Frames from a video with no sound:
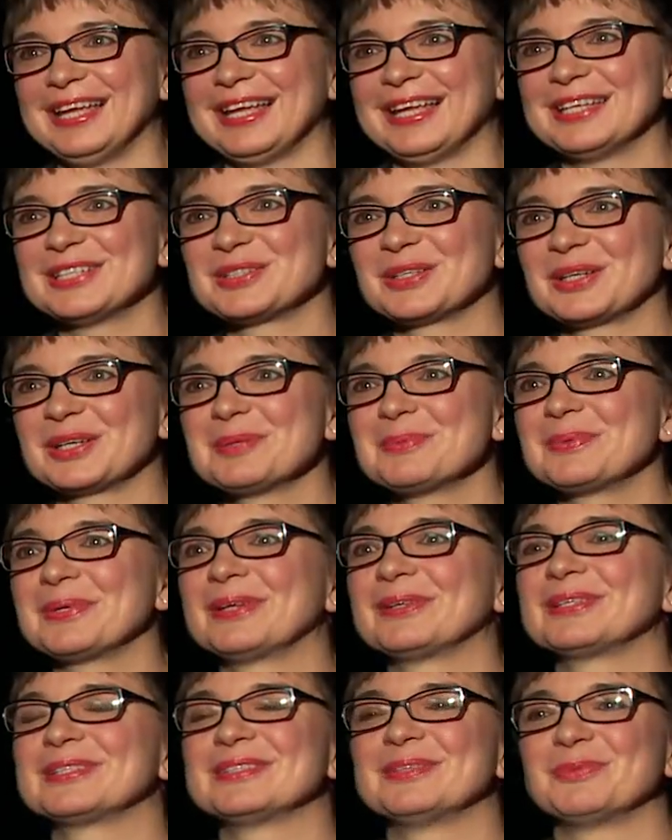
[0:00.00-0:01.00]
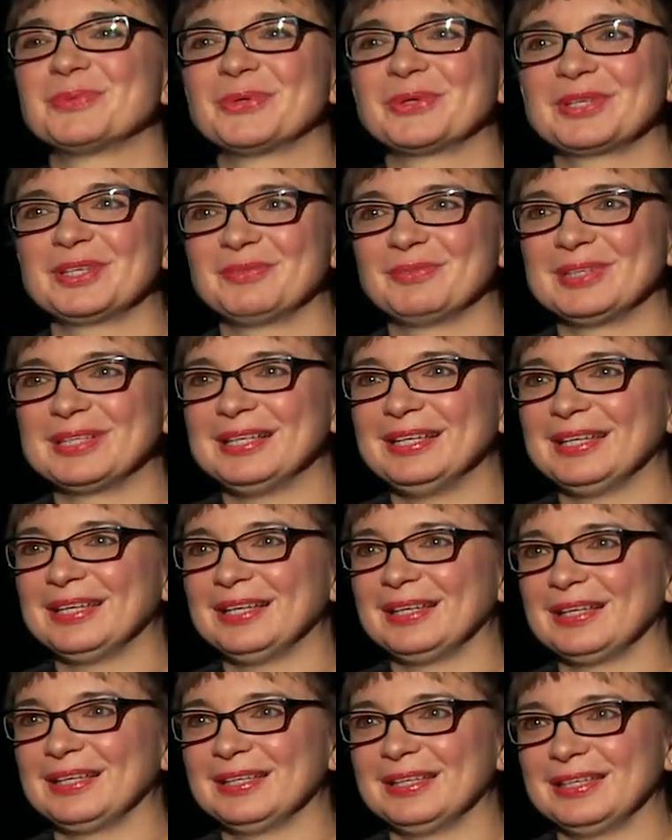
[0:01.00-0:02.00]
And talk about working with a
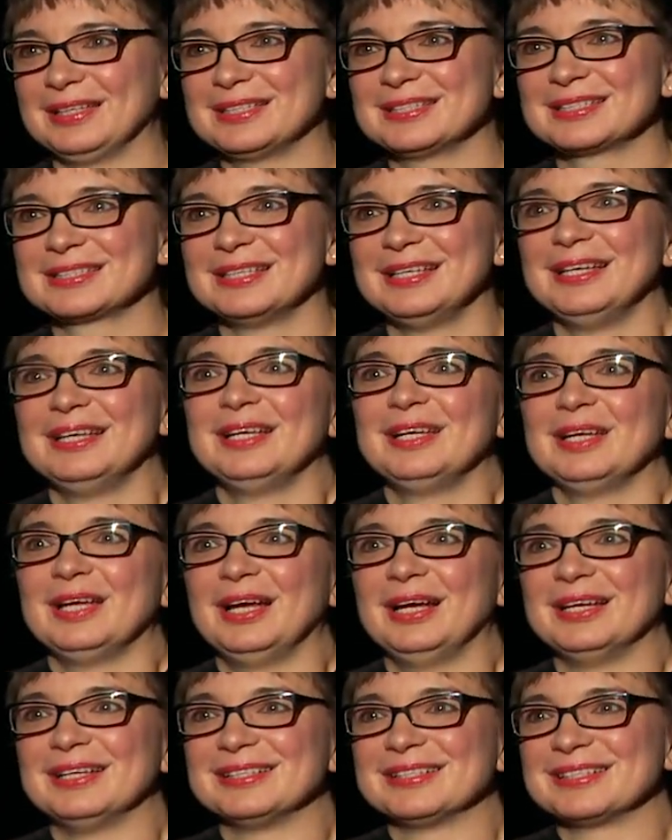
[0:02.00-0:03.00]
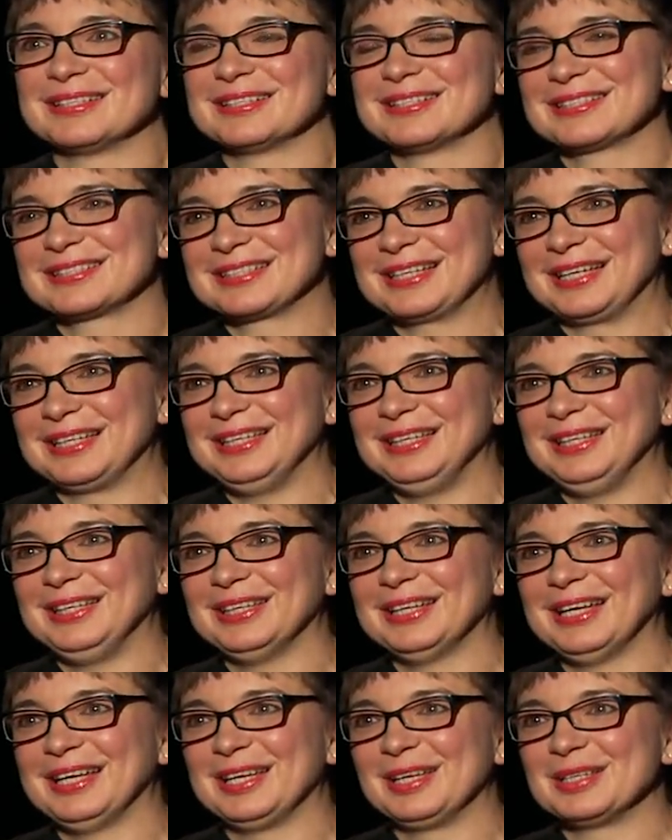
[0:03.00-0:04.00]
little kid.
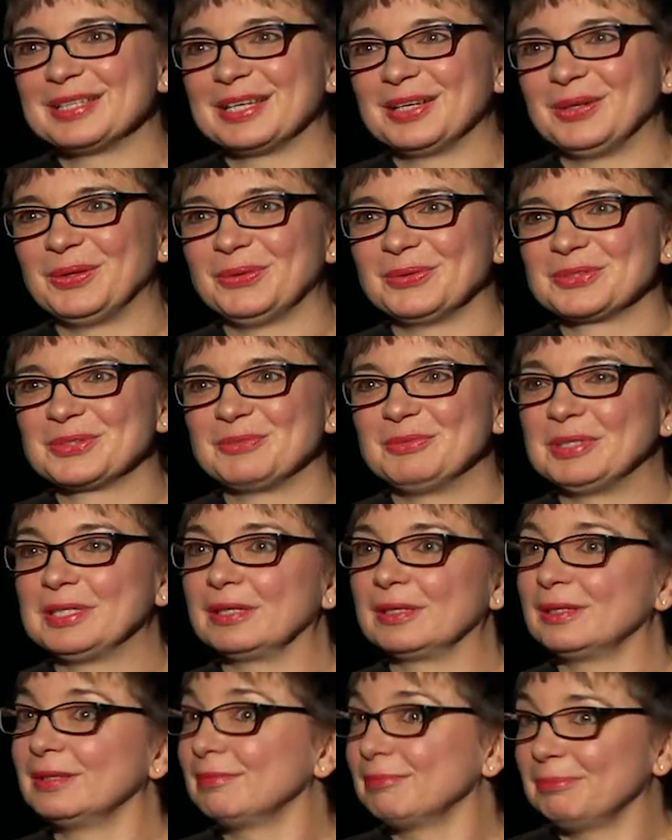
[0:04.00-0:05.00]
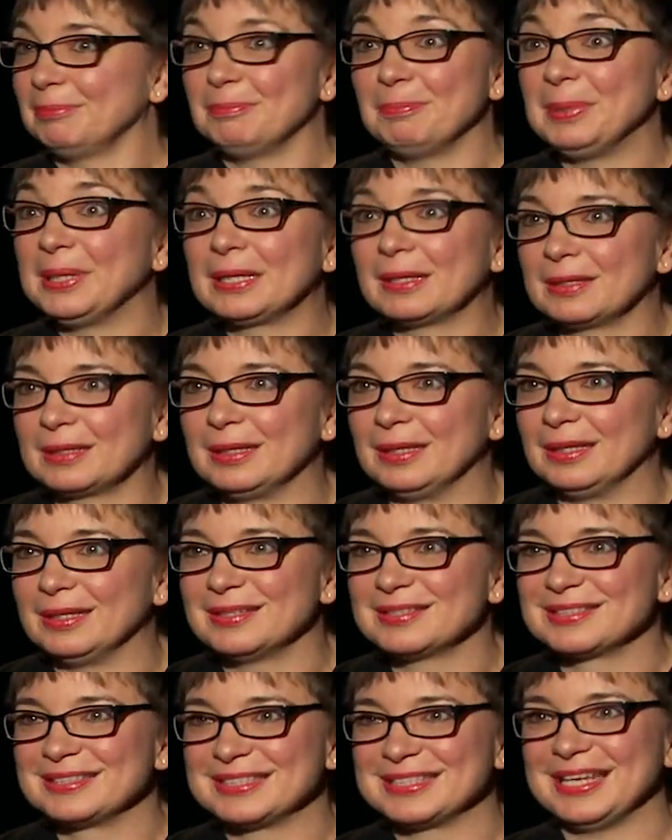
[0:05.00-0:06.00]
Sunny, and then also with the big
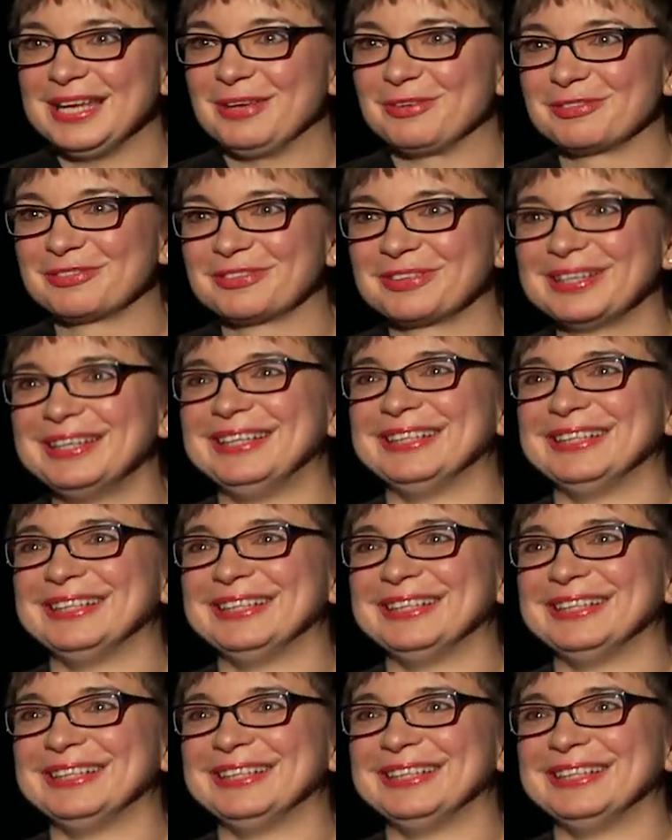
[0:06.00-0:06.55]
kid, Dev.